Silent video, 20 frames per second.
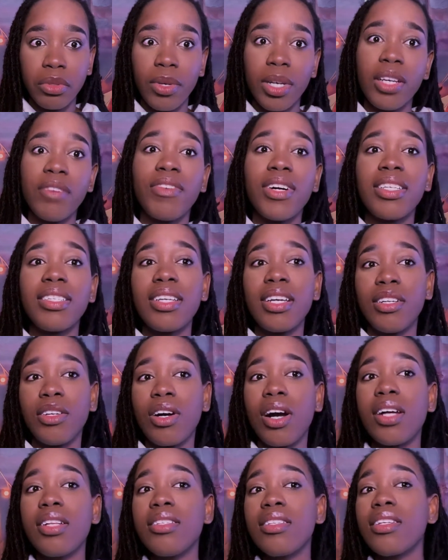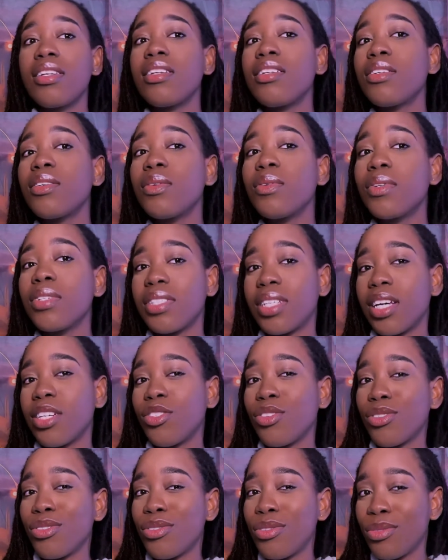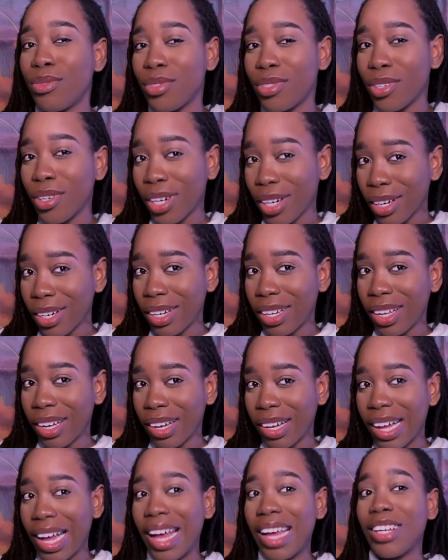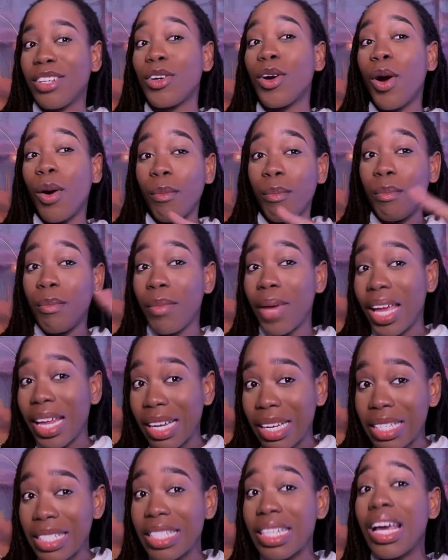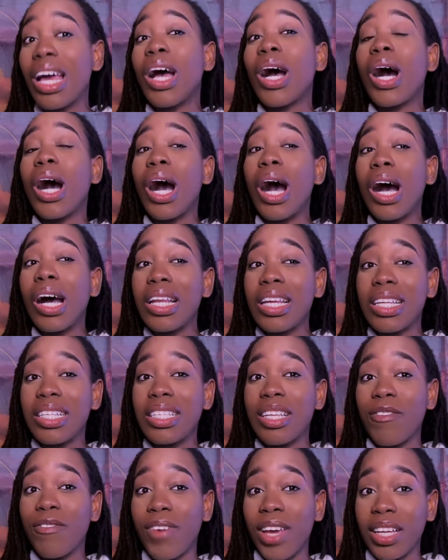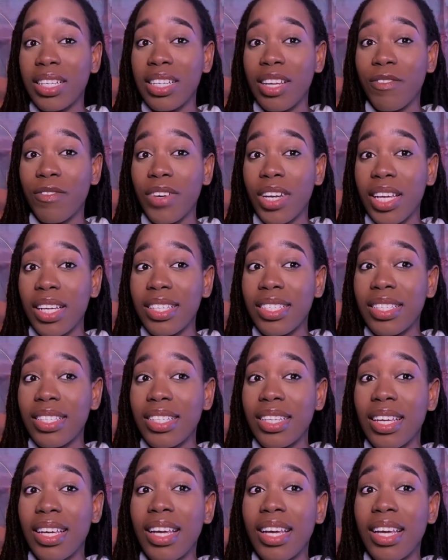if I said, consider the quote I just used earlier and comment on its effectiveness.